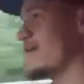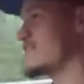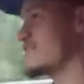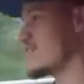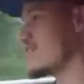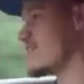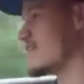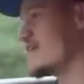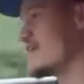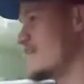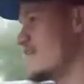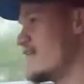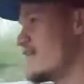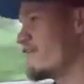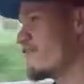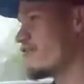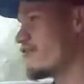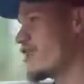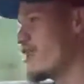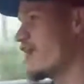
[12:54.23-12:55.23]
engine.
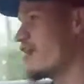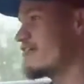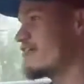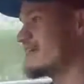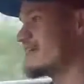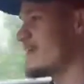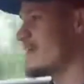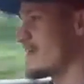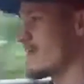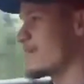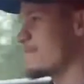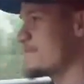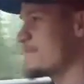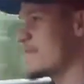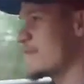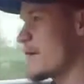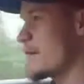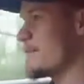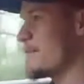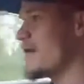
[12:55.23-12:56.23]
Ferrari did it,
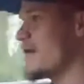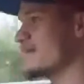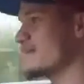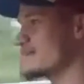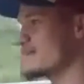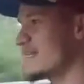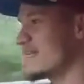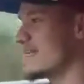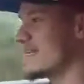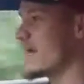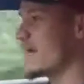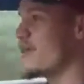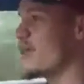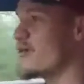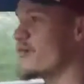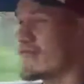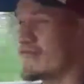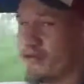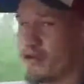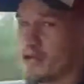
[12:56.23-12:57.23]
and personally, I
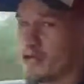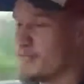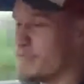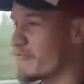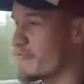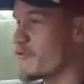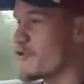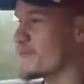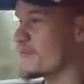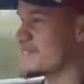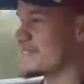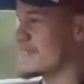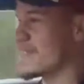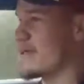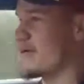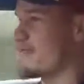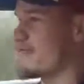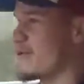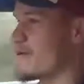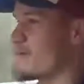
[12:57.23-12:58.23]
know they've got the performance
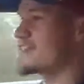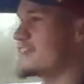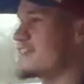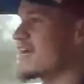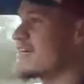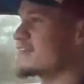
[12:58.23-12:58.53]
out of it. It